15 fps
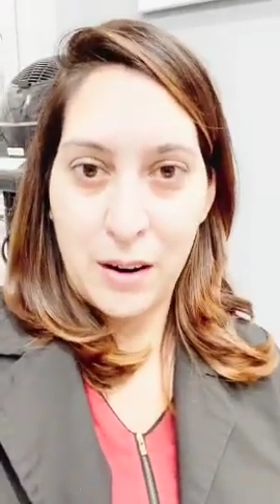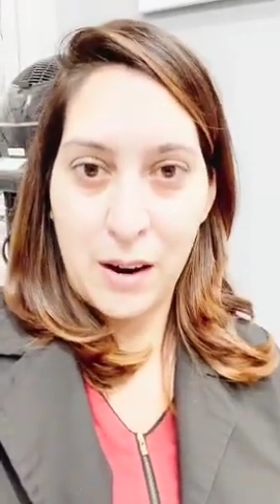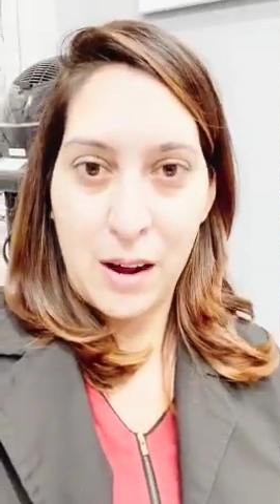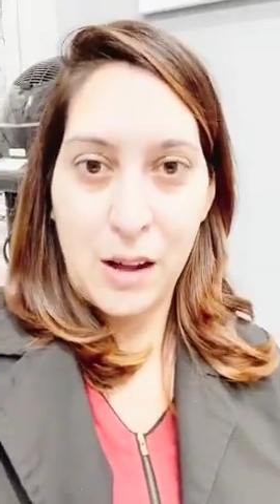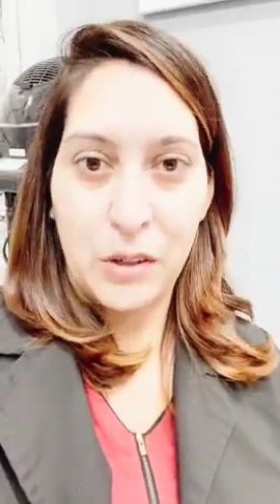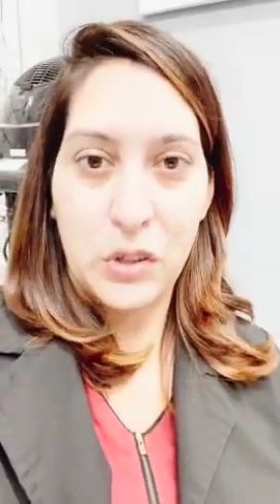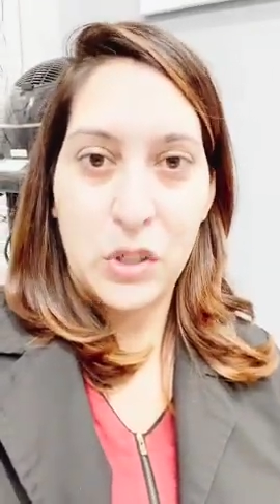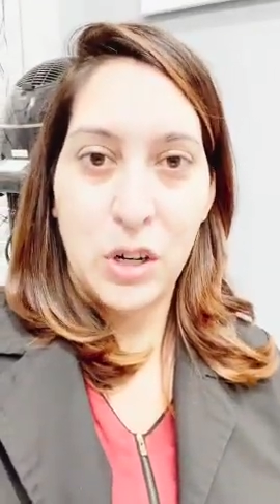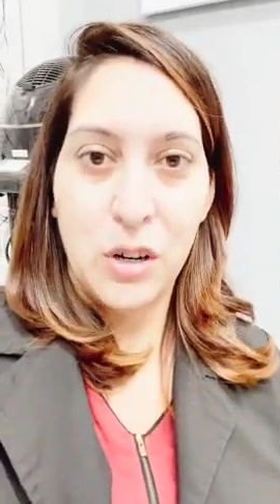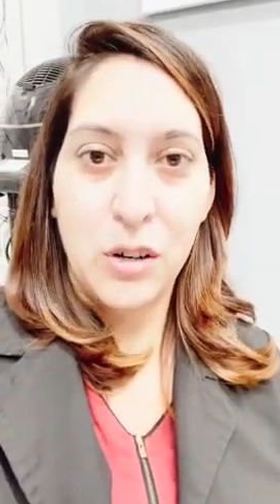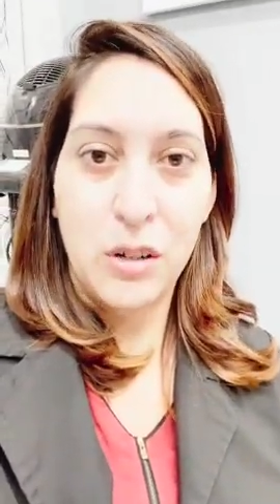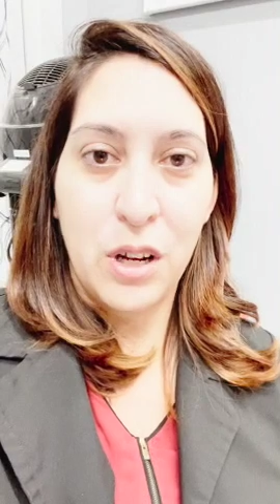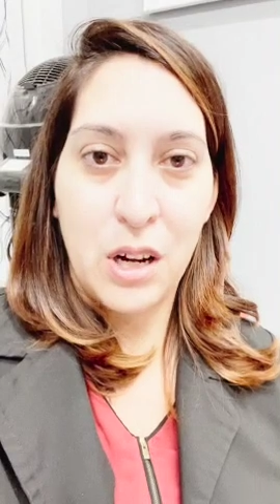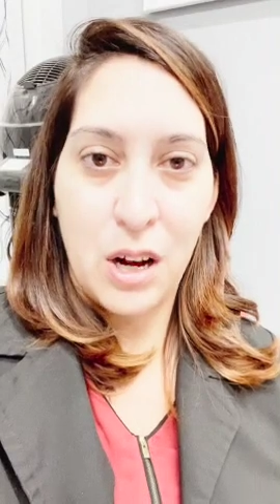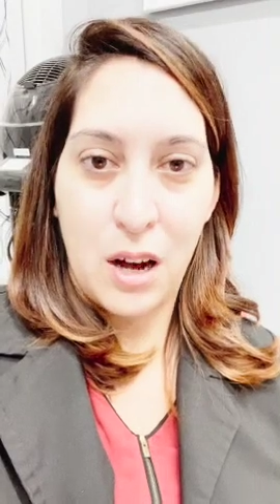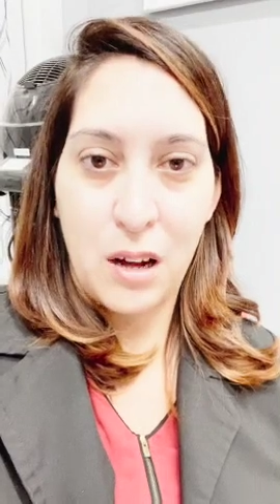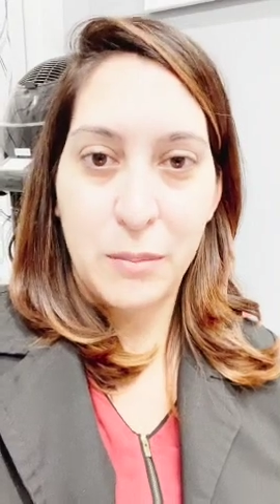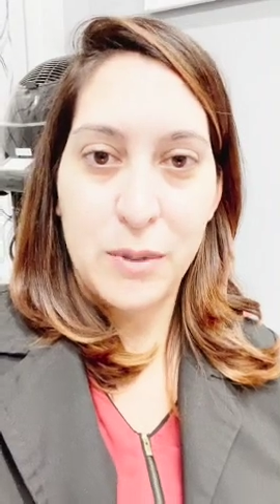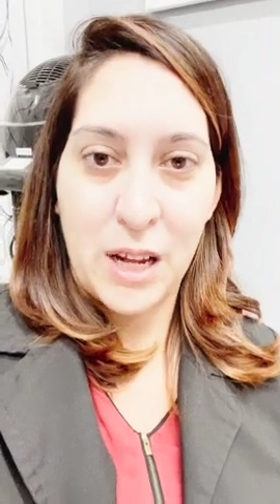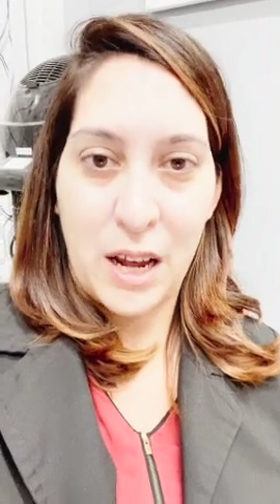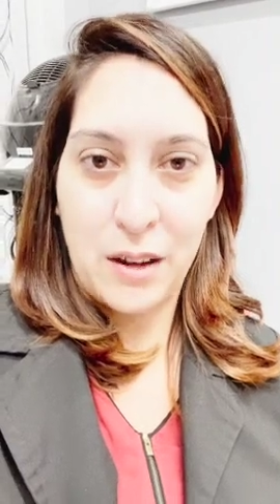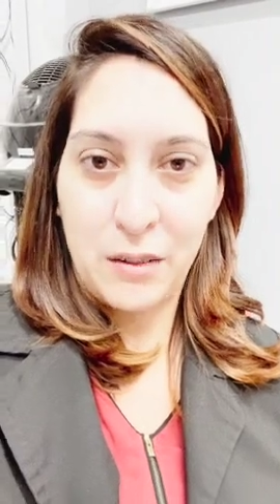I'll turn the knob
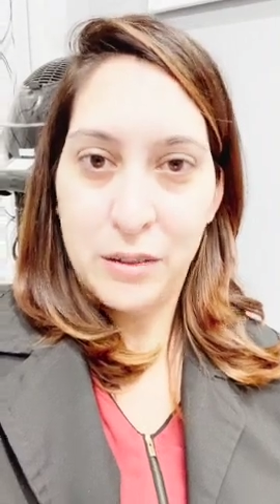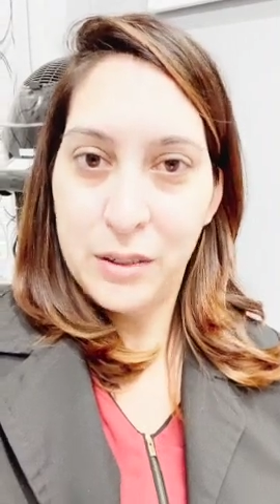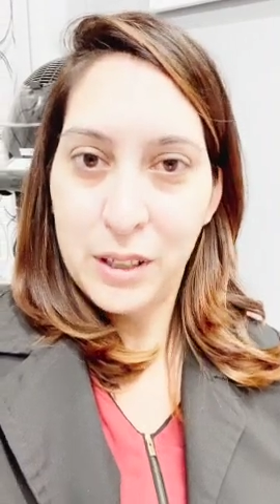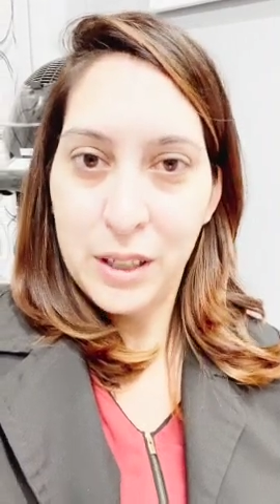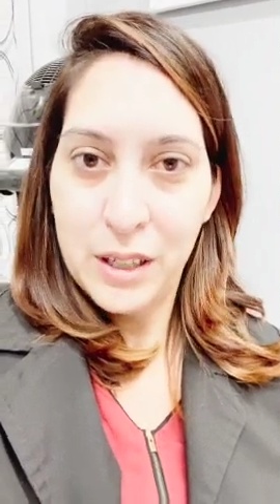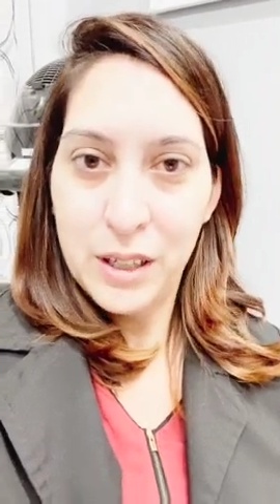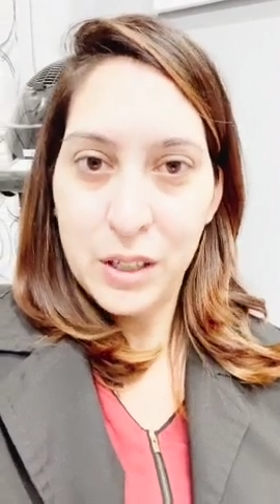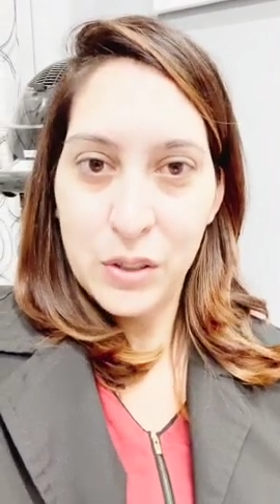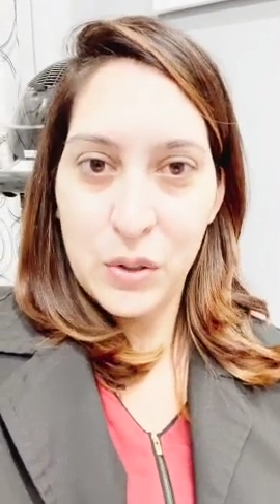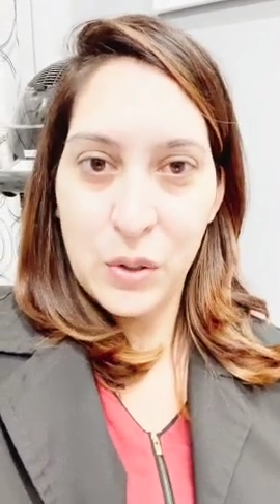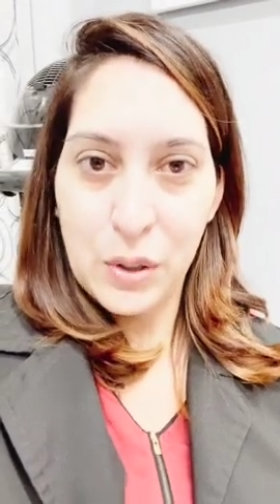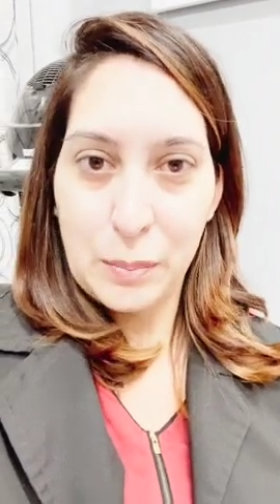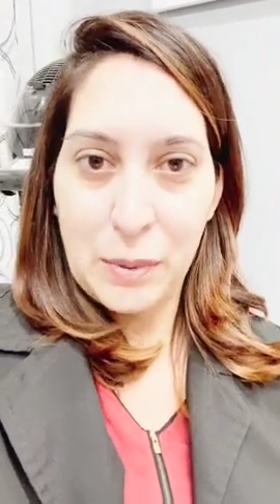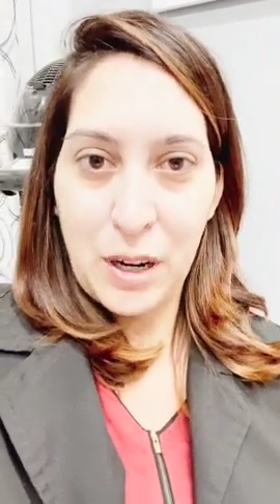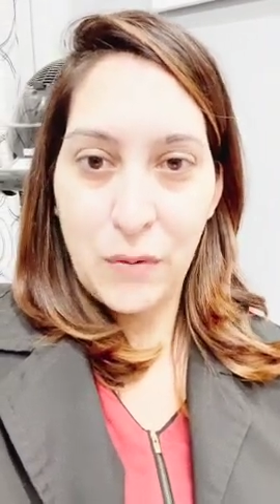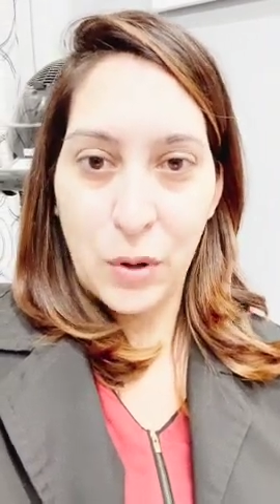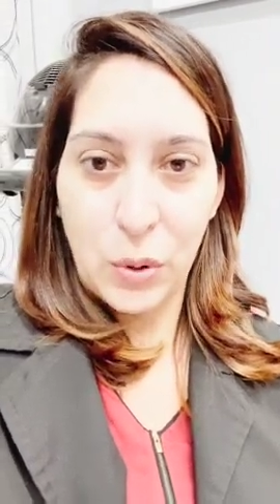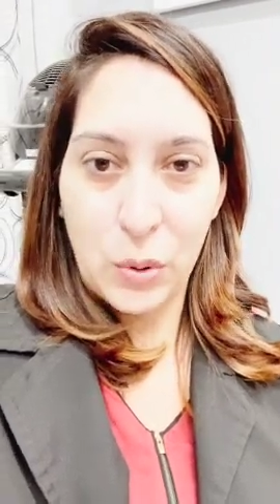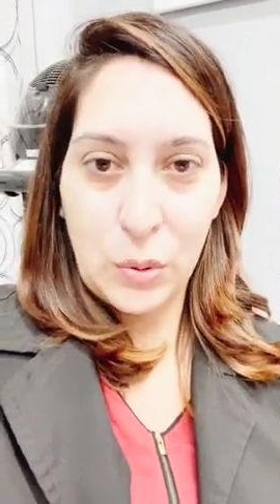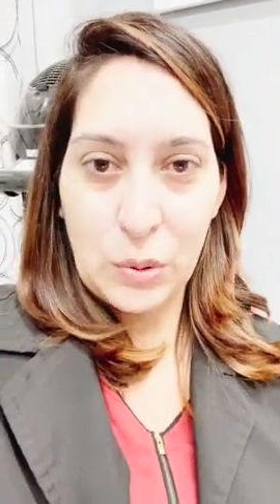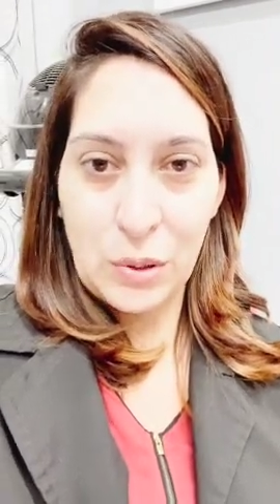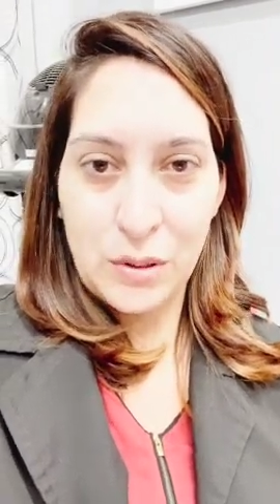down to a bit of a
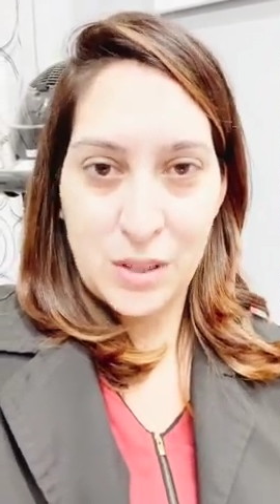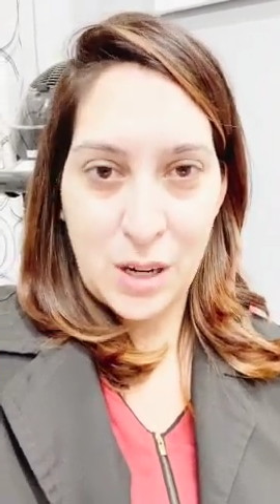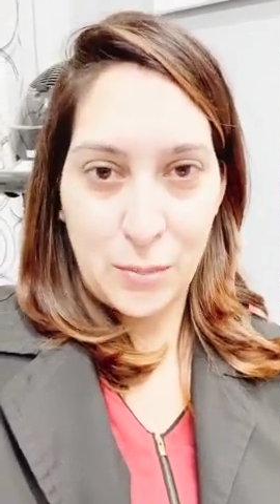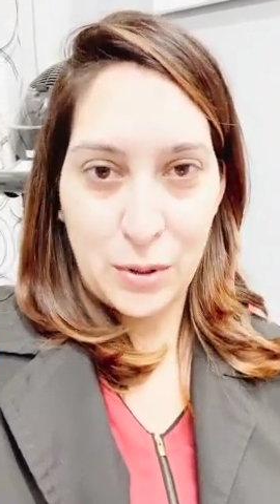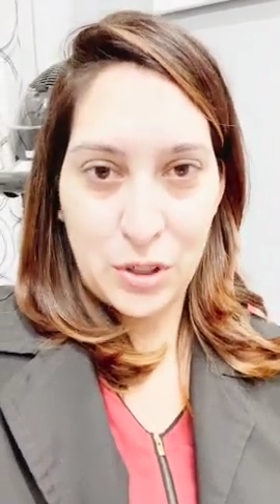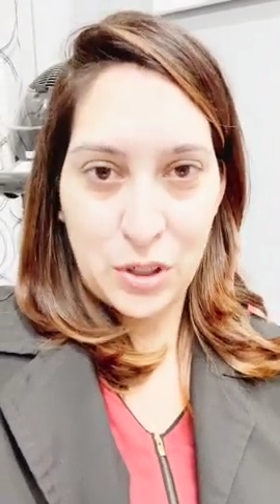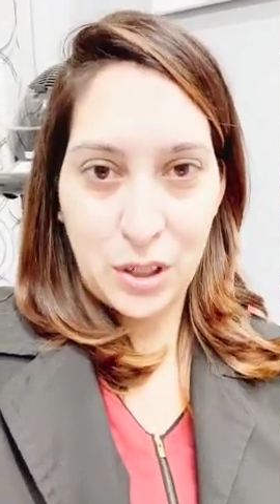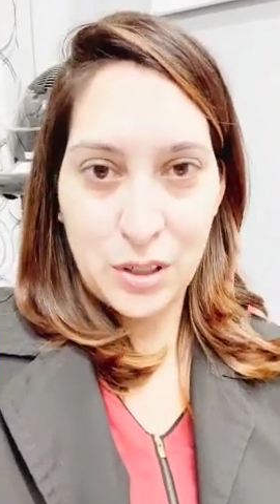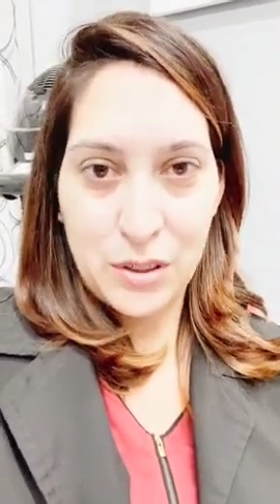cooler temperature,